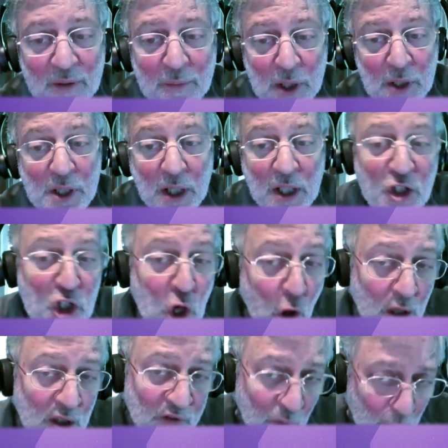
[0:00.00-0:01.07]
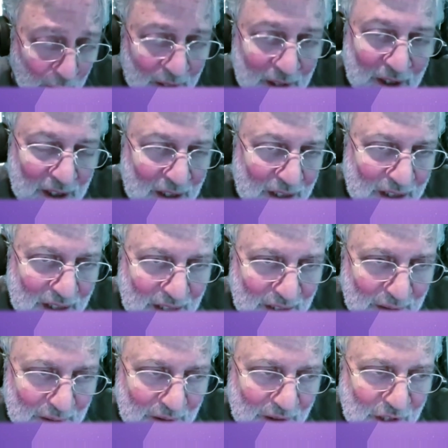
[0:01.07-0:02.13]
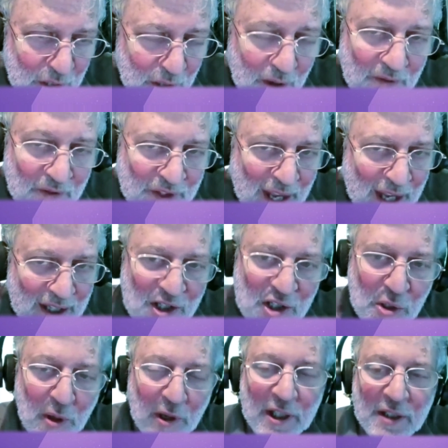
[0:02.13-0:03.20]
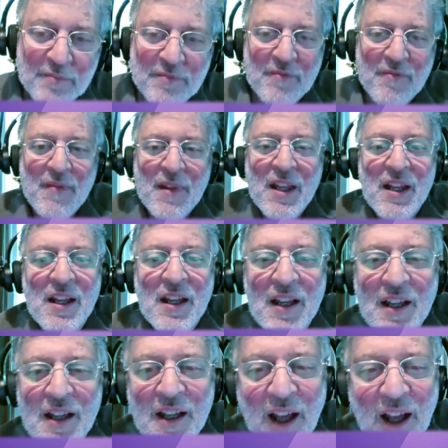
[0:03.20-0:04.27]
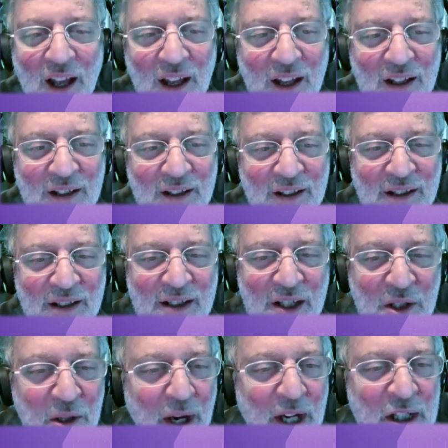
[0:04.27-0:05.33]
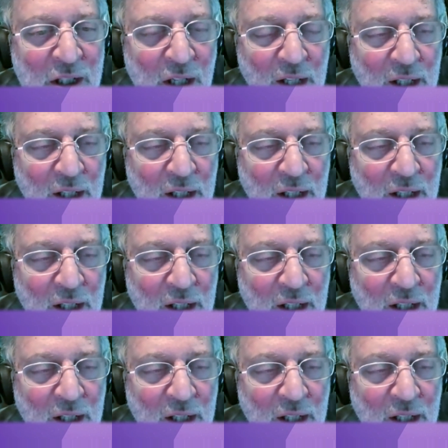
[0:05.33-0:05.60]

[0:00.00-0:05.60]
music is called for to serve that story, is the direction I'll